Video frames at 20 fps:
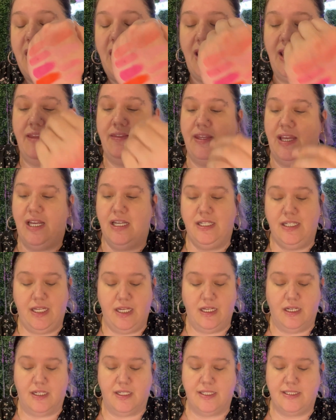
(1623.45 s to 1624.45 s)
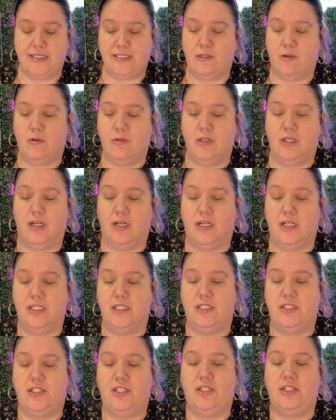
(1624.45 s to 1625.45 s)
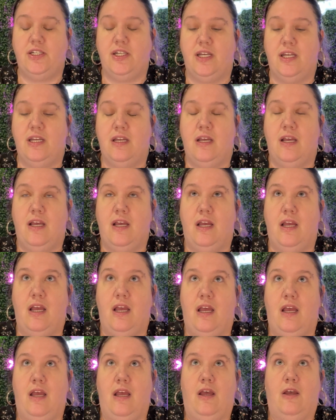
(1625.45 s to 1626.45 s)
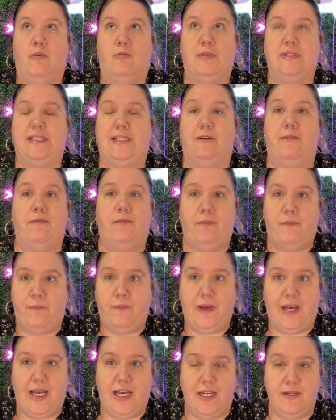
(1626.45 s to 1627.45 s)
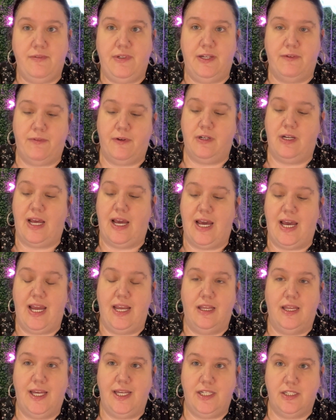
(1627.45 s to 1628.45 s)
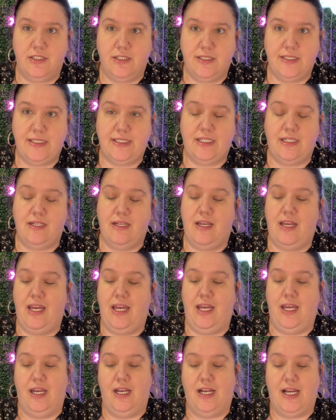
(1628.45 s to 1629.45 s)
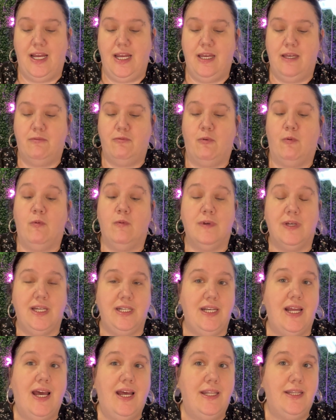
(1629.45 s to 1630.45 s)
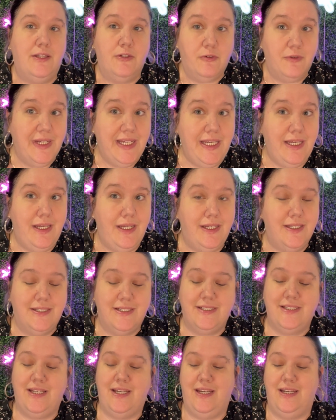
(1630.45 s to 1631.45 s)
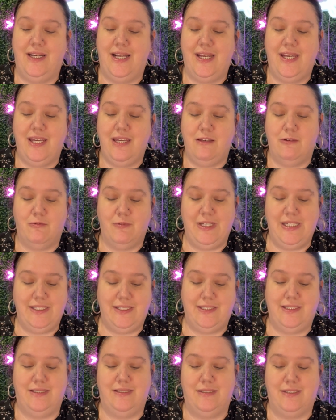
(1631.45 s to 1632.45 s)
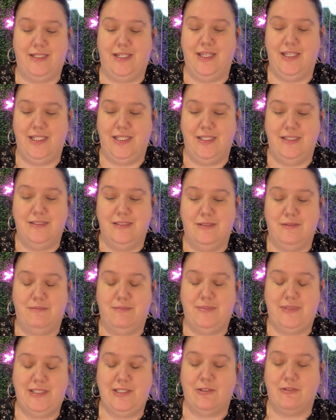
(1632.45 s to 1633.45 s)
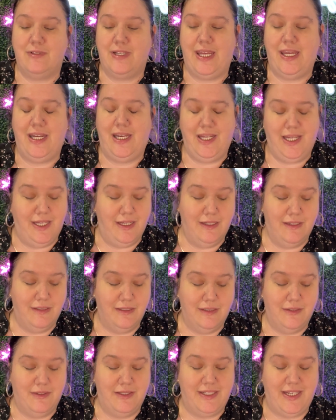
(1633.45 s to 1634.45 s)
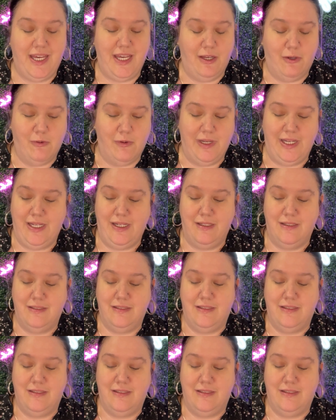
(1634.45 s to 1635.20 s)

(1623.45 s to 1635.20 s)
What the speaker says: And then he also launched, was it 5 different highlighters? And I have one on the way. And I can't wait to get it. I'm so giddy. I can't wait.